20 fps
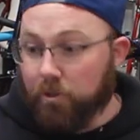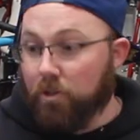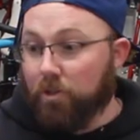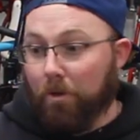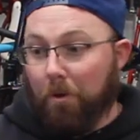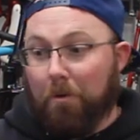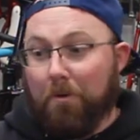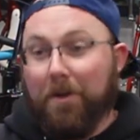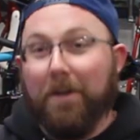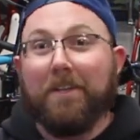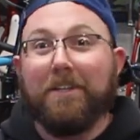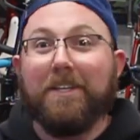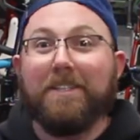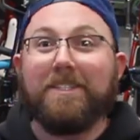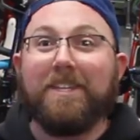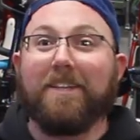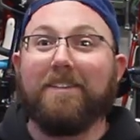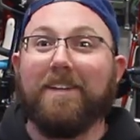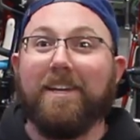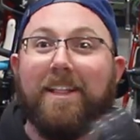So
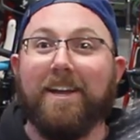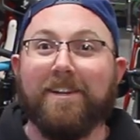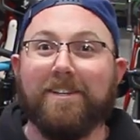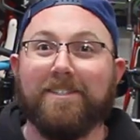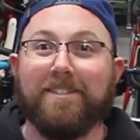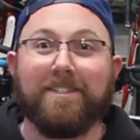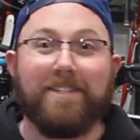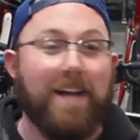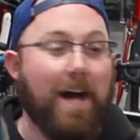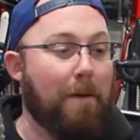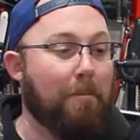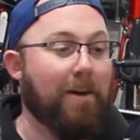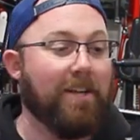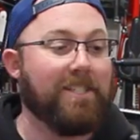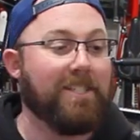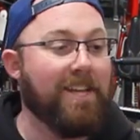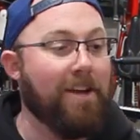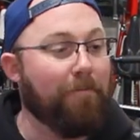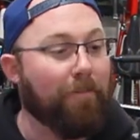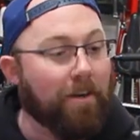realistically, there is not
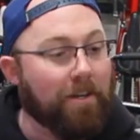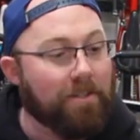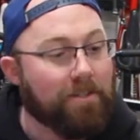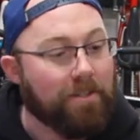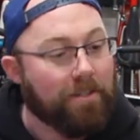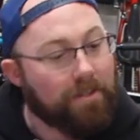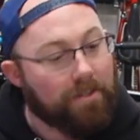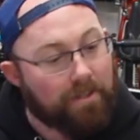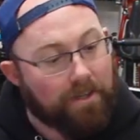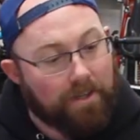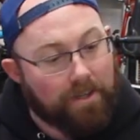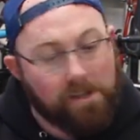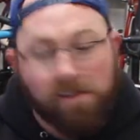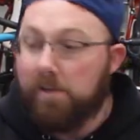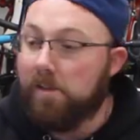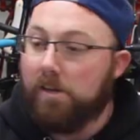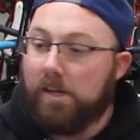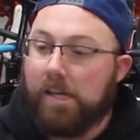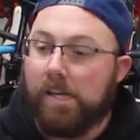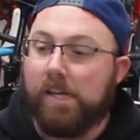much difference
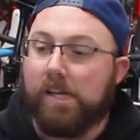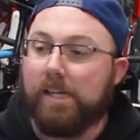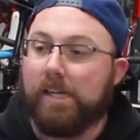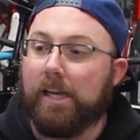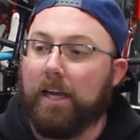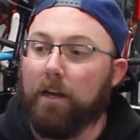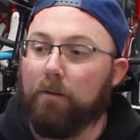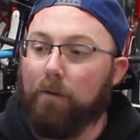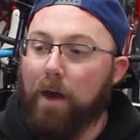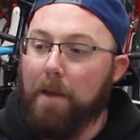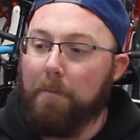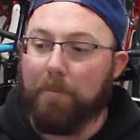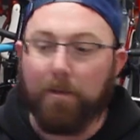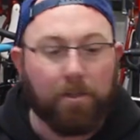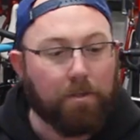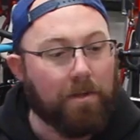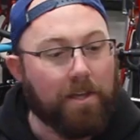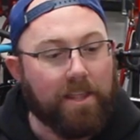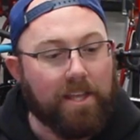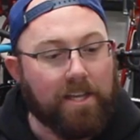and weight
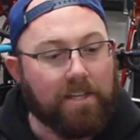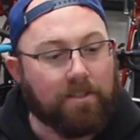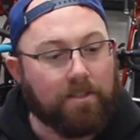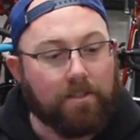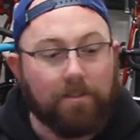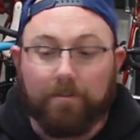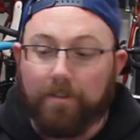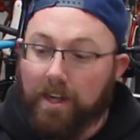between these.